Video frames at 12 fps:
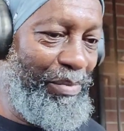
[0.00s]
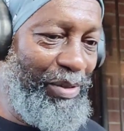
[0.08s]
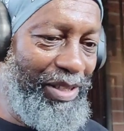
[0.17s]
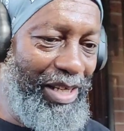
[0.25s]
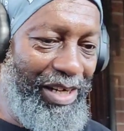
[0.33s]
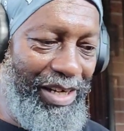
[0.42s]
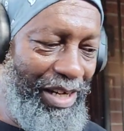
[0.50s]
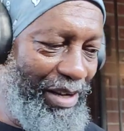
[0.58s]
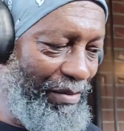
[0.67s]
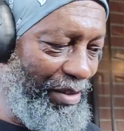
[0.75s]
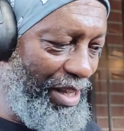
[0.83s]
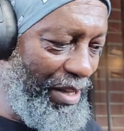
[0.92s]
put that in
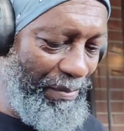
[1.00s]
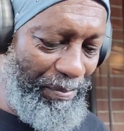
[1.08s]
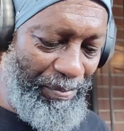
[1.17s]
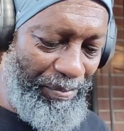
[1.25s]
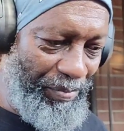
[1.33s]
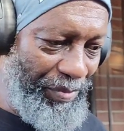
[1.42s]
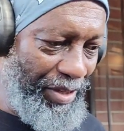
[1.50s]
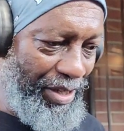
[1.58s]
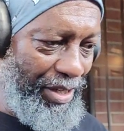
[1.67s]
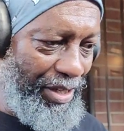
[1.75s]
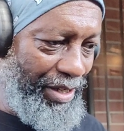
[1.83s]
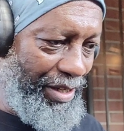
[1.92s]
there for that?
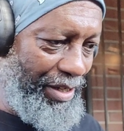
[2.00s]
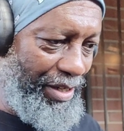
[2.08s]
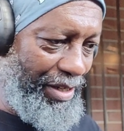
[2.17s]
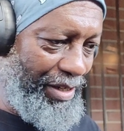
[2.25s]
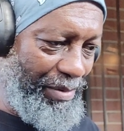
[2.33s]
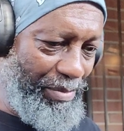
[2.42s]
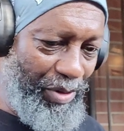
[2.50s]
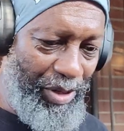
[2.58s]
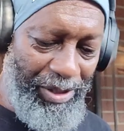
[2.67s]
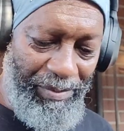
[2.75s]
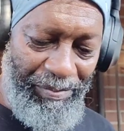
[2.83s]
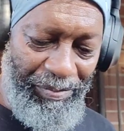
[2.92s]
Uh,
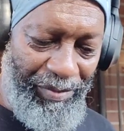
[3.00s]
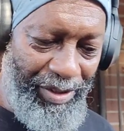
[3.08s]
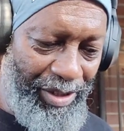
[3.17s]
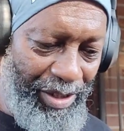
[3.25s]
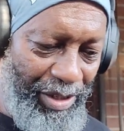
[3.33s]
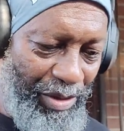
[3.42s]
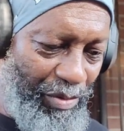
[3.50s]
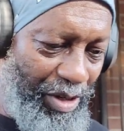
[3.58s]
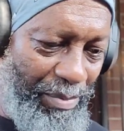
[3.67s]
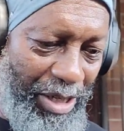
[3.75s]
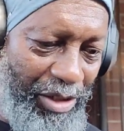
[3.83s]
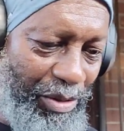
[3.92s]
boy,
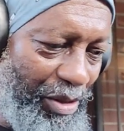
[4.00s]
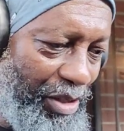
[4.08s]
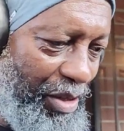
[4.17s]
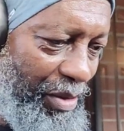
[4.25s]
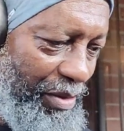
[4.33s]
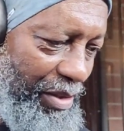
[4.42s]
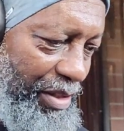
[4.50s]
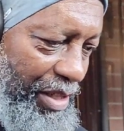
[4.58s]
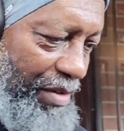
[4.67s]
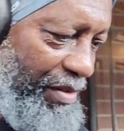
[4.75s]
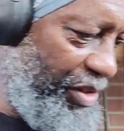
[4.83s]
what am I doing? Oh, gotta